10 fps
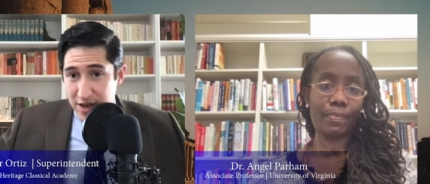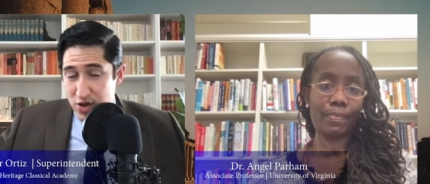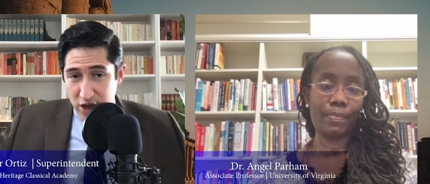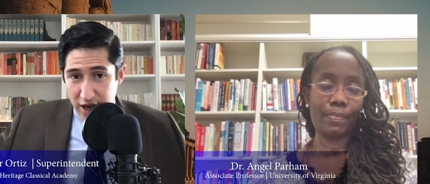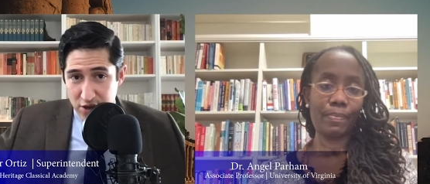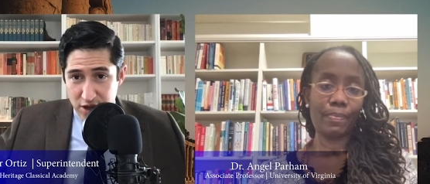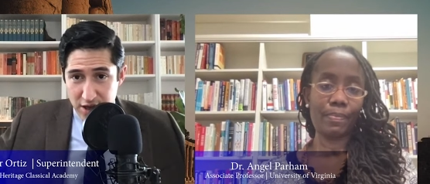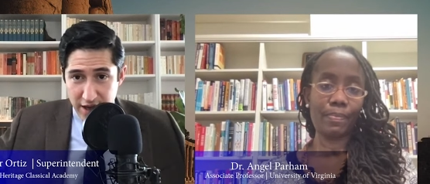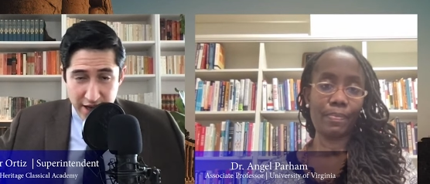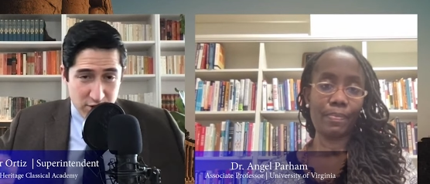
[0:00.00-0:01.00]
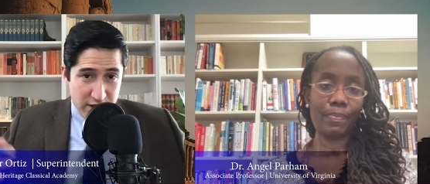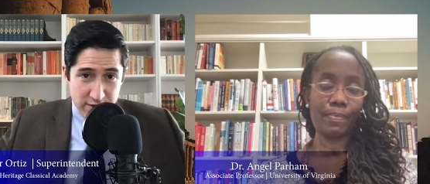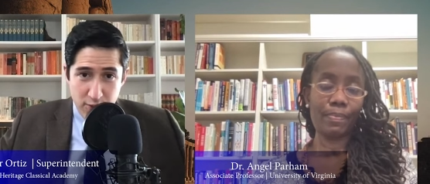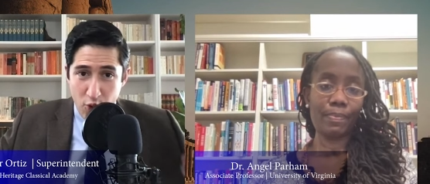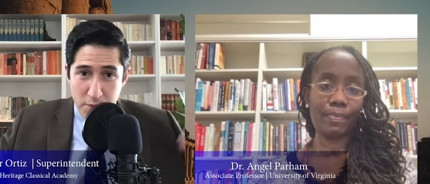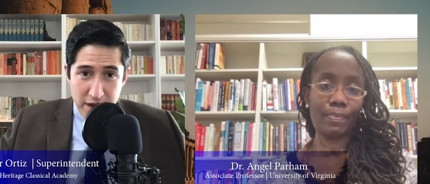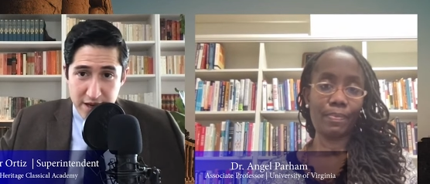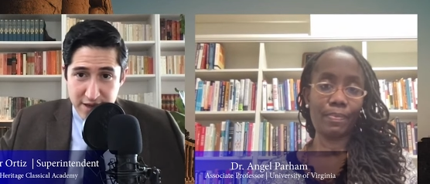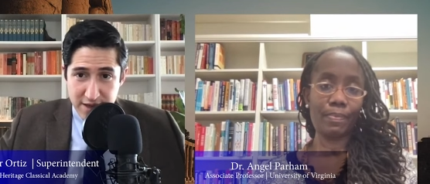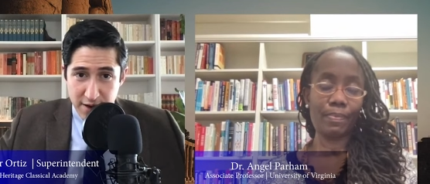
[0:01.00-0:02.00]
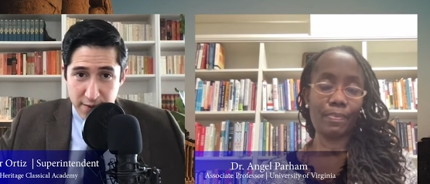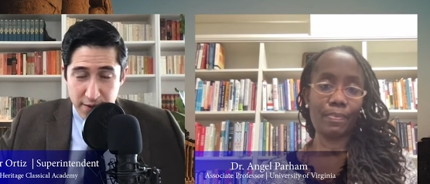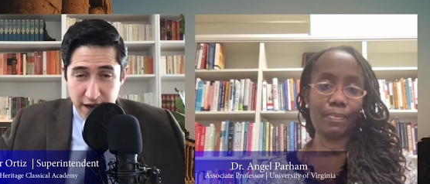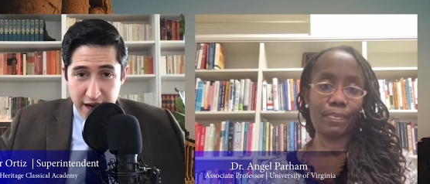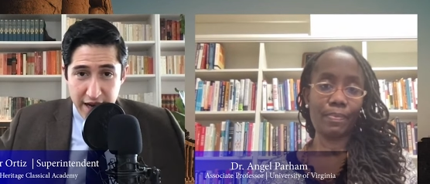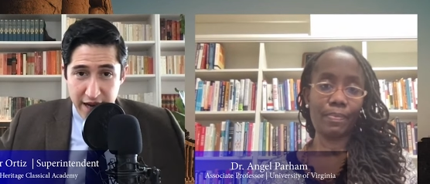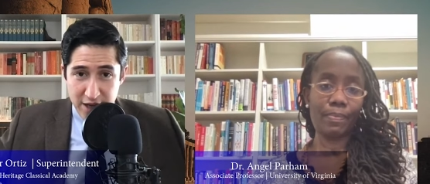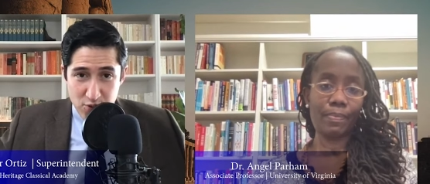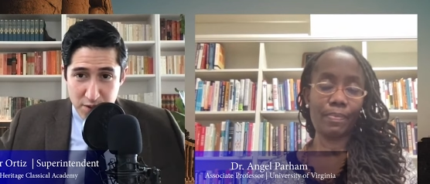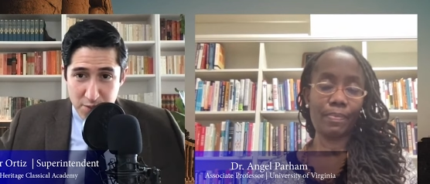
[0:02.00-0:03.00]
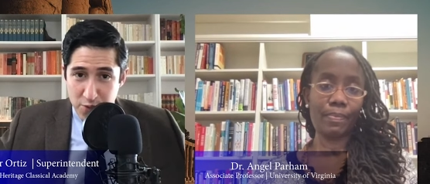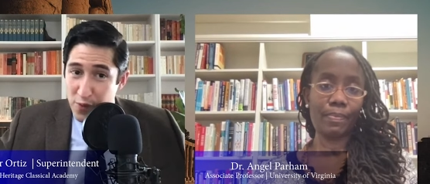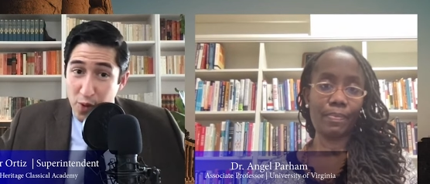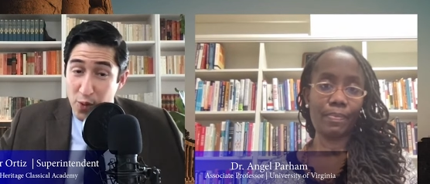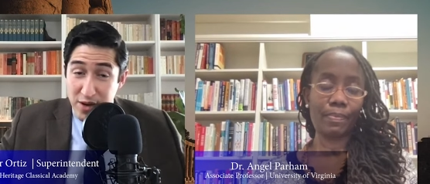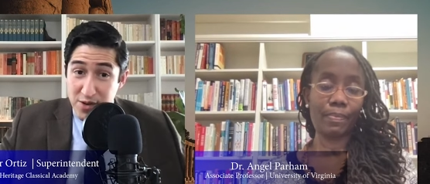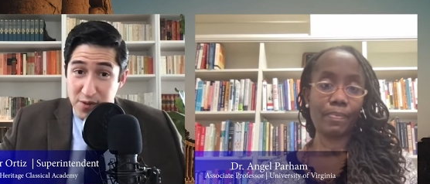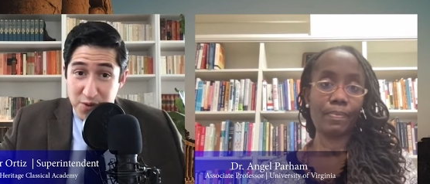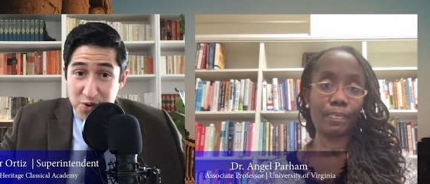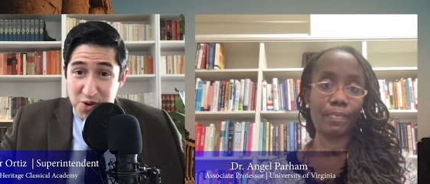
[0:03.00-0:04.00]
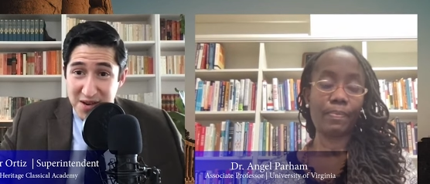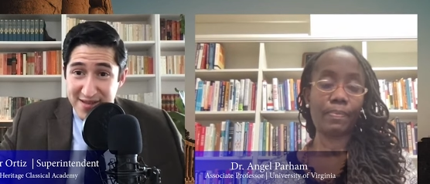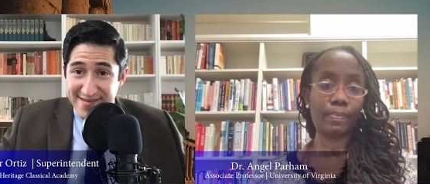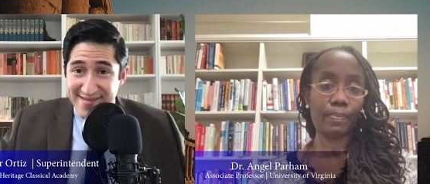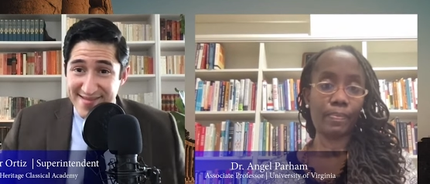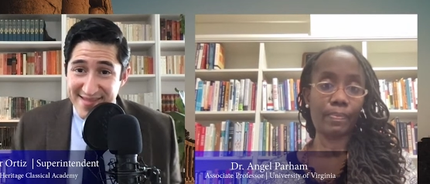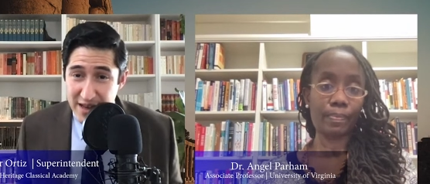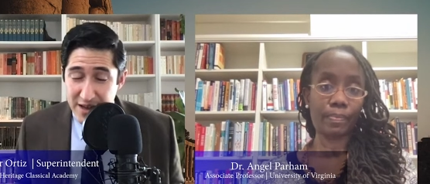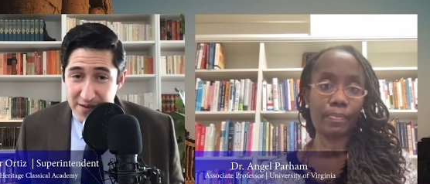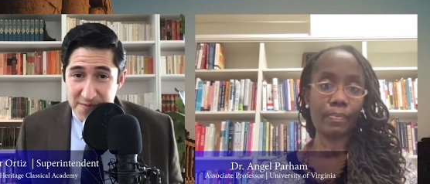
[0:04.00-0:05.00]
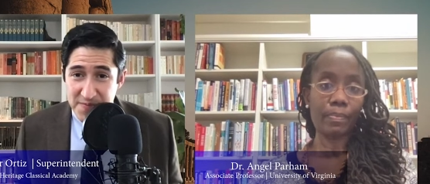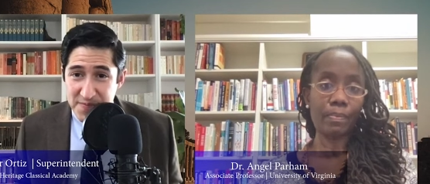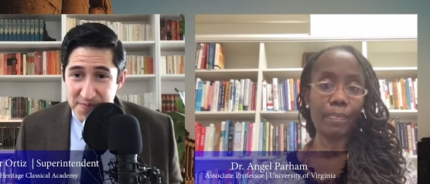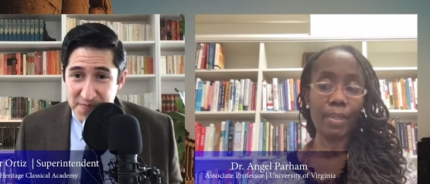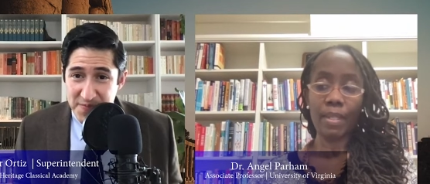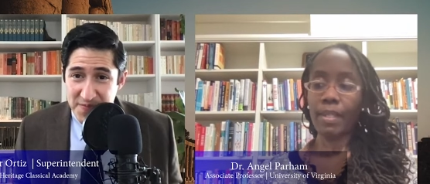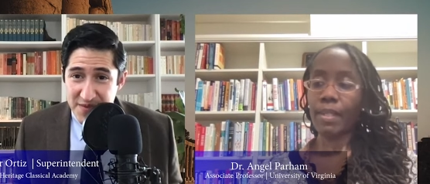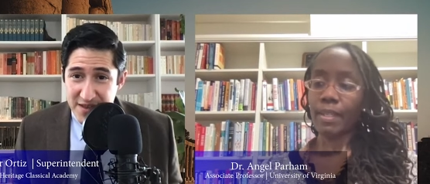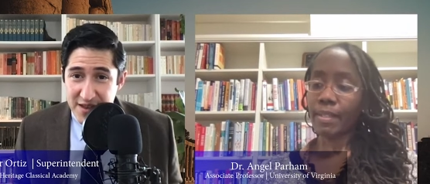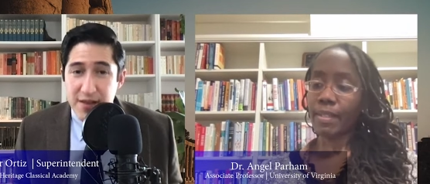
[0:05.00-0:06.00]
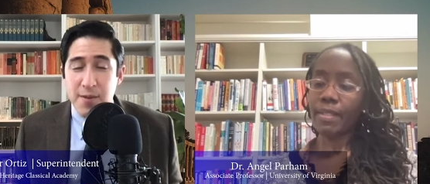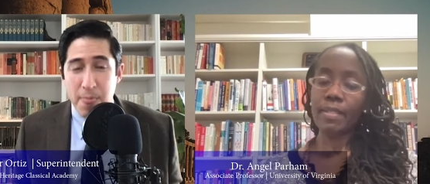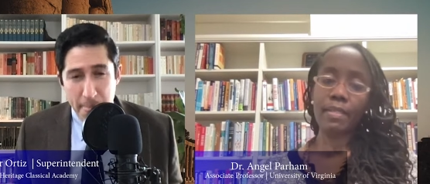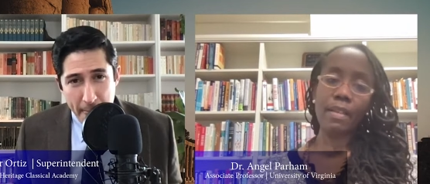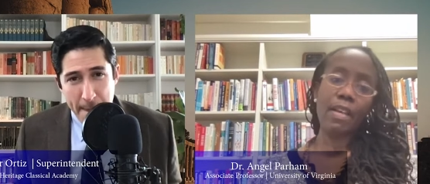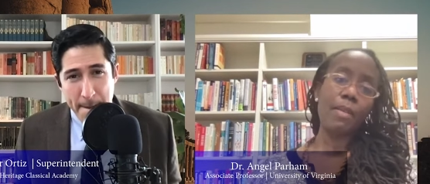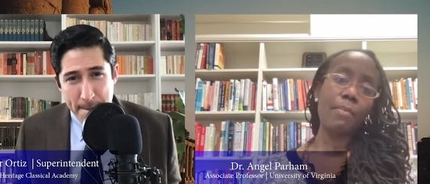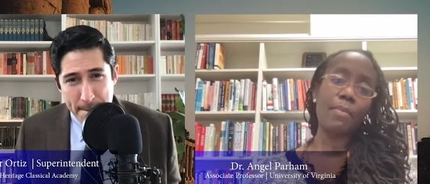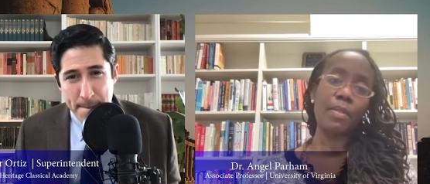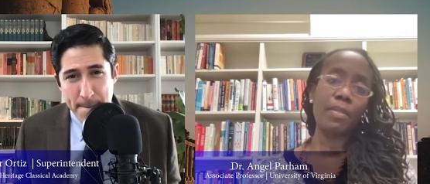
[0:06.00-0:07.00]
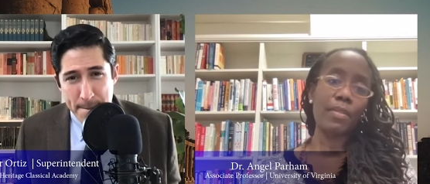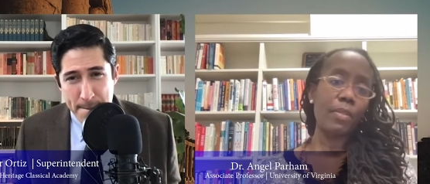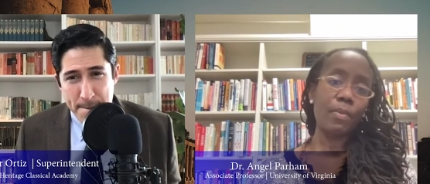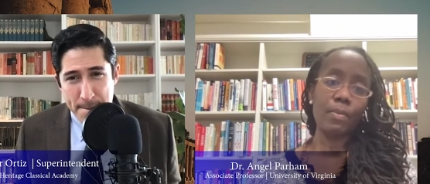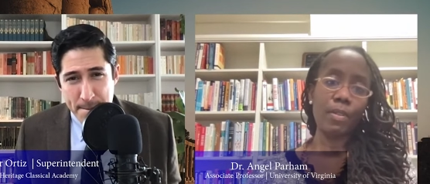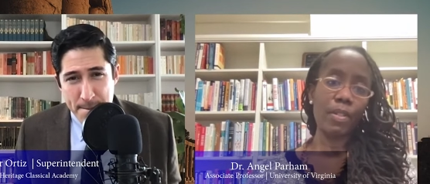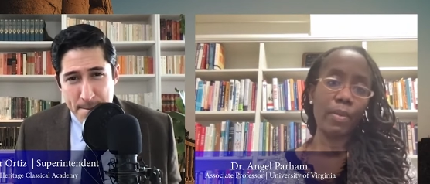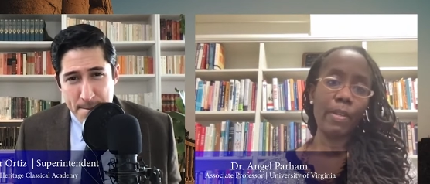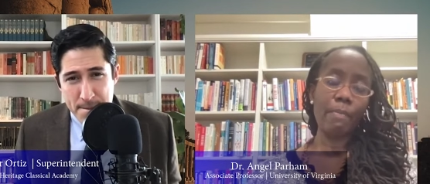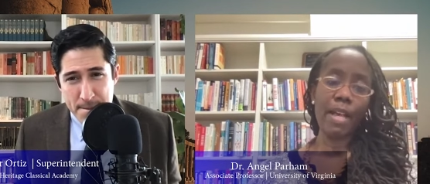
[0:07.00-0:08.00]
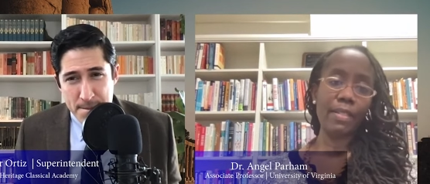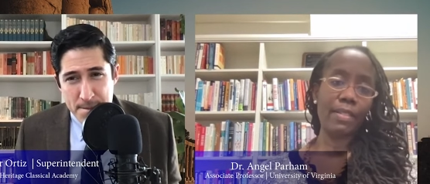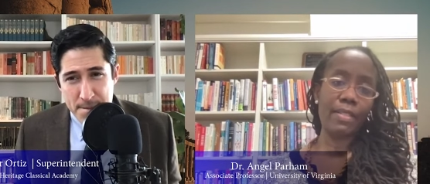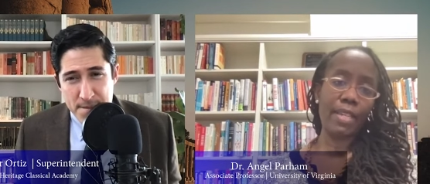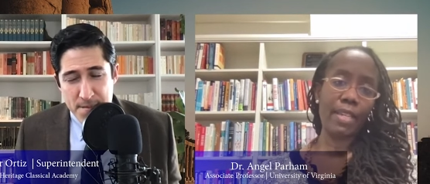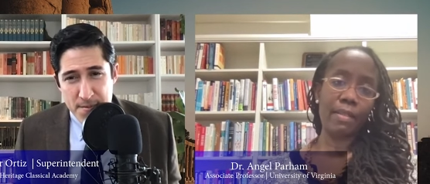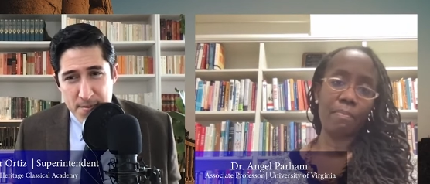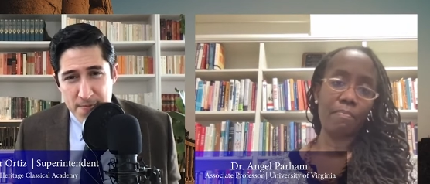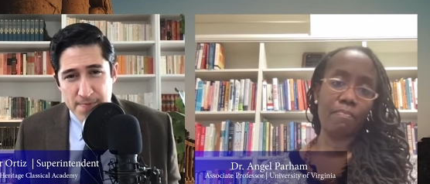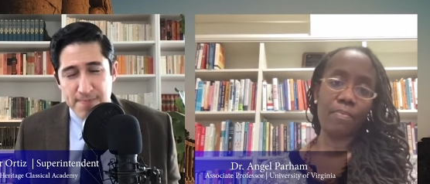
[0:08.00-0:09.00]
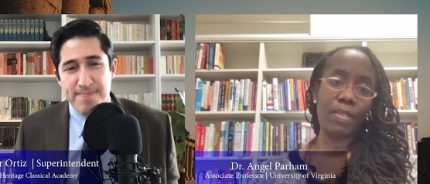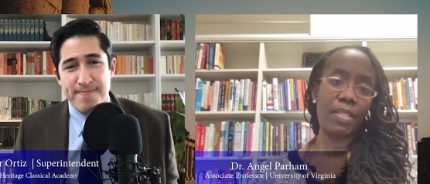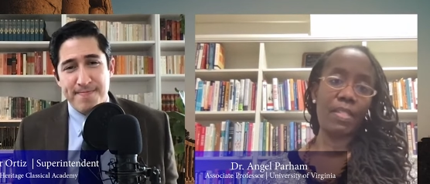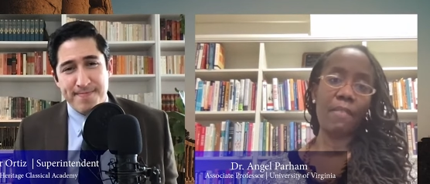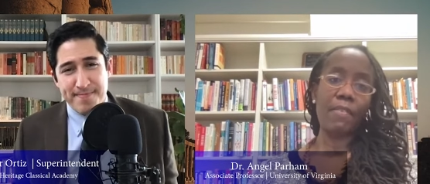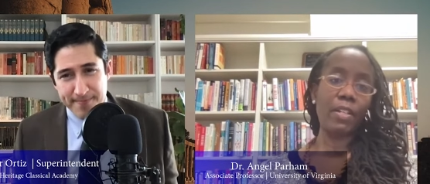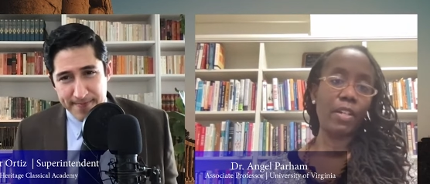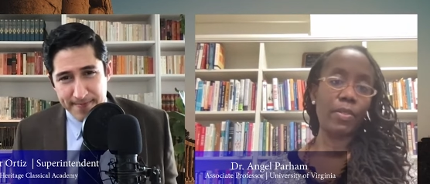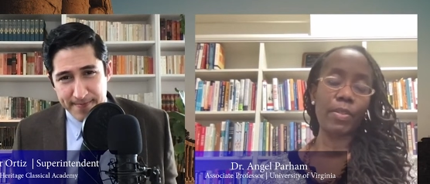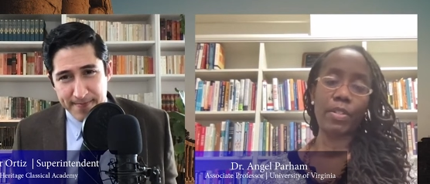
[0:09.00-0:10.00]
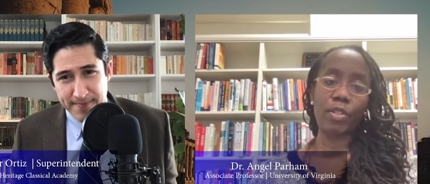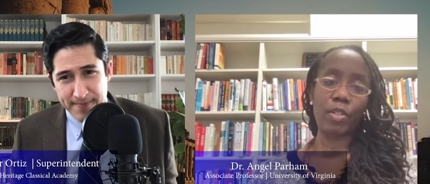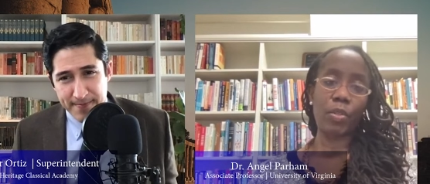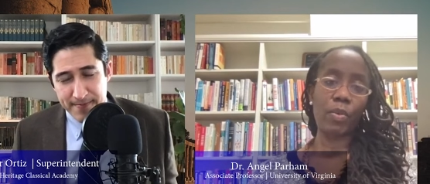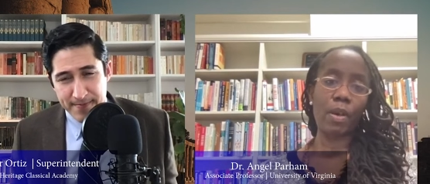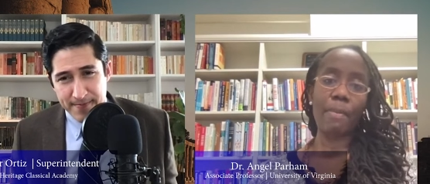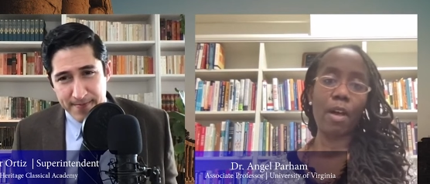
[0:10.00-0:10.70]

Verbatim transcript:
Speaker 1: and changing and transforming itself as we move forward into the future.
Speaker 2: It is. So going back to, say, 700 to about